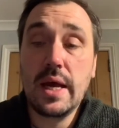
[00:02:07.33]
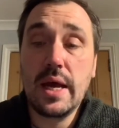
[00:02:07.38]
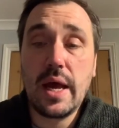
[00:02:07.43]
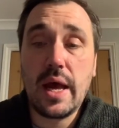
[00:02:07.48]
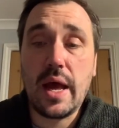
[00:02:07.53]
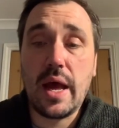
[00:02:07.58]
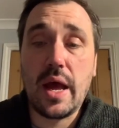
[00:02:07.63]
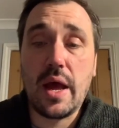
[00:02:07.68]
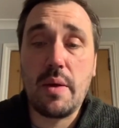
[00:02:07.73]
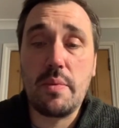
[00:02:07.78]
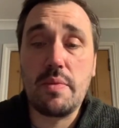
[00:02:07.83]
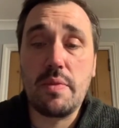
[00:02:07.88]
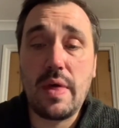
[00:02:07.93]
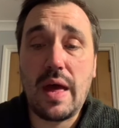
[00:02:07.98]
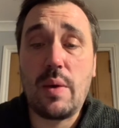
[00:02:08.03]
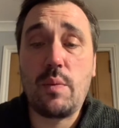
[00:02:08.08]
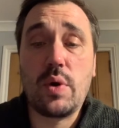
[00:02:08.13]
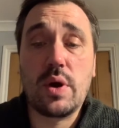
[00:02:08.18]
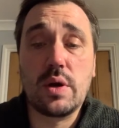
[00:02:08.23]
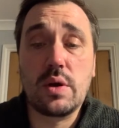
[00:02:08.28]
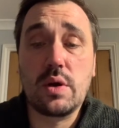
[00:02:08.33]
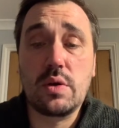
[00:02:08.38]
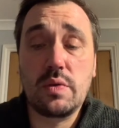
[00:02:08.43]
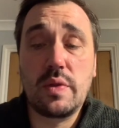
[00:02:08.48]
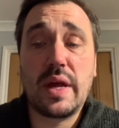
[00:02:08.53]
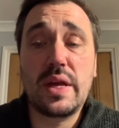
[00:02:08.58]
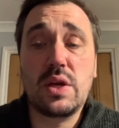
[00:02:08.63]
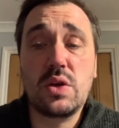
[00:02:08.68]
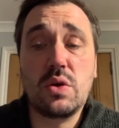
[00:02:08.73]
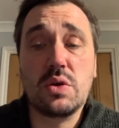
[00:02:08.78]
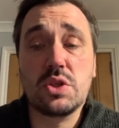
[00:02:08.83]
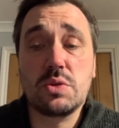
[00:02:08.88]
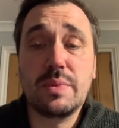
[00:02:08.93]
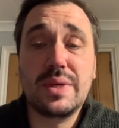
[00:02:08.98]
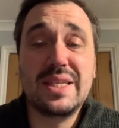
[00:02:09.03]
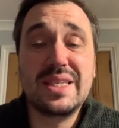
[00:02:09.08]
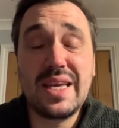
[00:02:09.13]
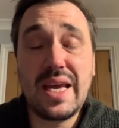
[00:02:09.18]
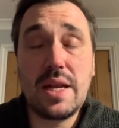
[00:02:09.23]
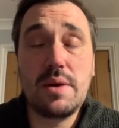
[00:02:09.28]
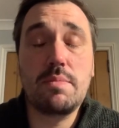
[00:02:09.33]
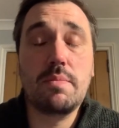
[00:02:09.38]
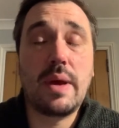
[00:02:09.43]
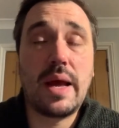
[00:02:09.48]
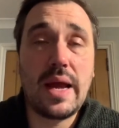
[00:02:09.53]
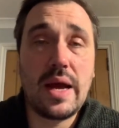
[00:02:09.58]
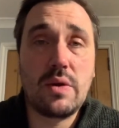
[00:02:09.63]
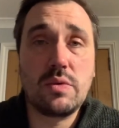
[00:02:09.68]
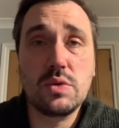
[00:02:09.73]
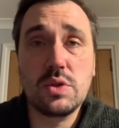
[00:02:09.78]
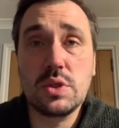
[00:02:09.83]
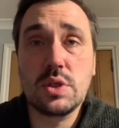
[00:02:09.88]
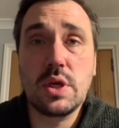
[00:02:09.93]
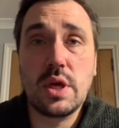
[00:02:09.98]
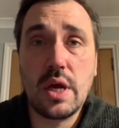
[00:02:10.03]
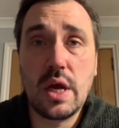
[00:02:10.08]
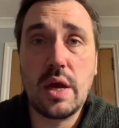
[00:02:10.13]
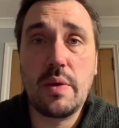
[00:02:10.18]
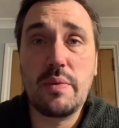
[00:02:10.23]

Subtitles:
That one, they cost me £10.